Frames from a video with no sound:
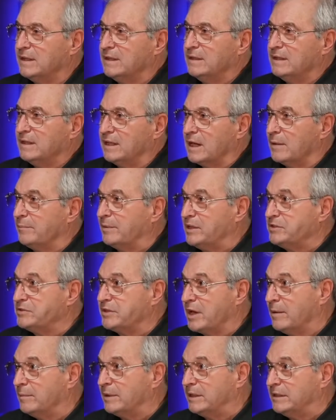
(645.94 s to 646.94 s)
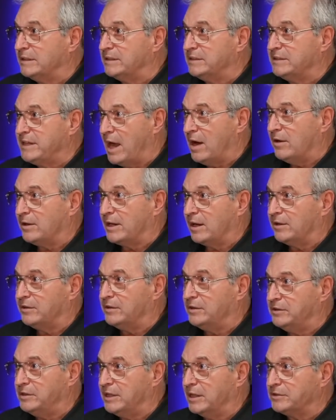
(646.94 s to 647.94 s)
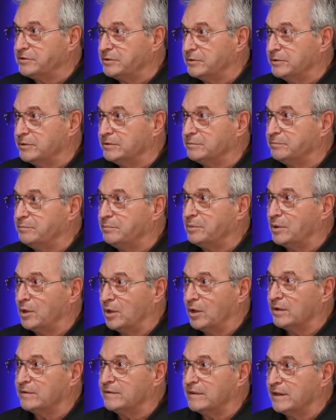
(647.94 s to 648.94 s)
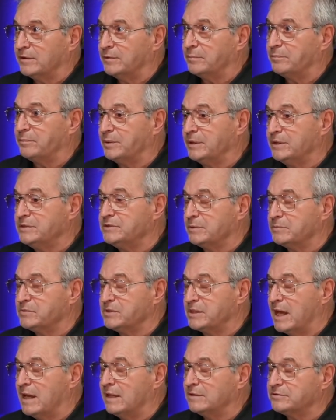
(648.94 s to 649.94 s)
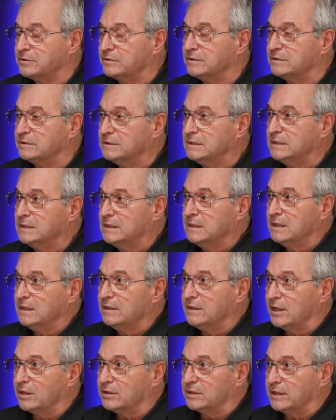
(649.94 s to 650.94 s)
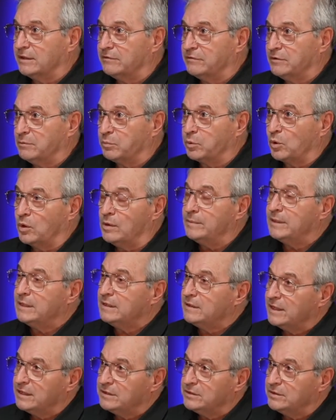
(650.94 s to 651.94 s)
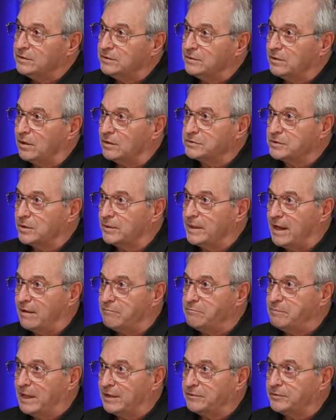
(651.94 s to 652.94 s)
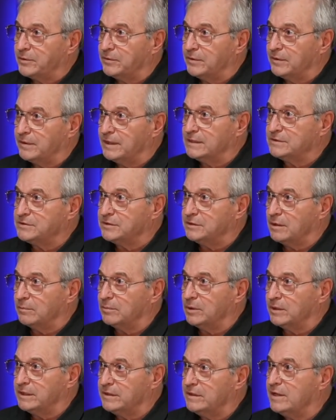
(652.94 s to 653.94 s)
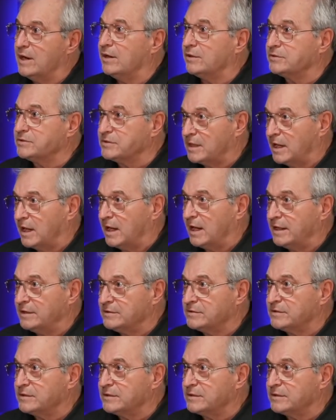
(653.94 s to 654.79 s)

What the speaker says: companies coming into town out in Industrial Park that are pretty substantial. They'll give employment, and then you also have Bethel that's doubling their size.